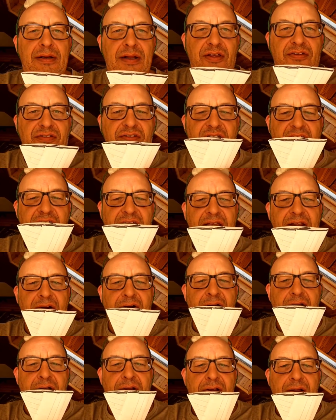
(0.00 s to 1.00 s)
This thing
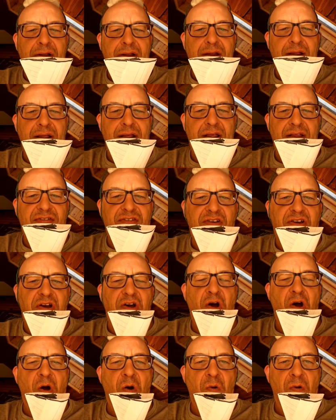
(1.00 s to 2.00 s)
here is a
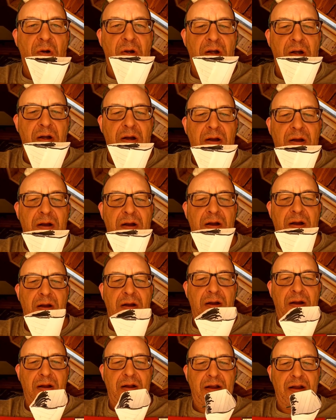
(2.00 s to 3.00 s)
cone.
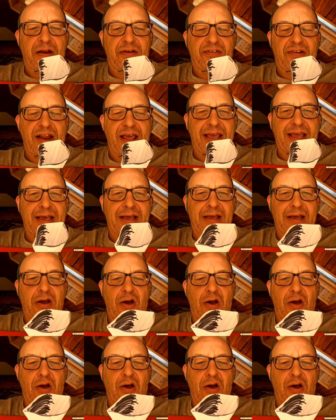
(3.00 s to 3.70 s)
It's like a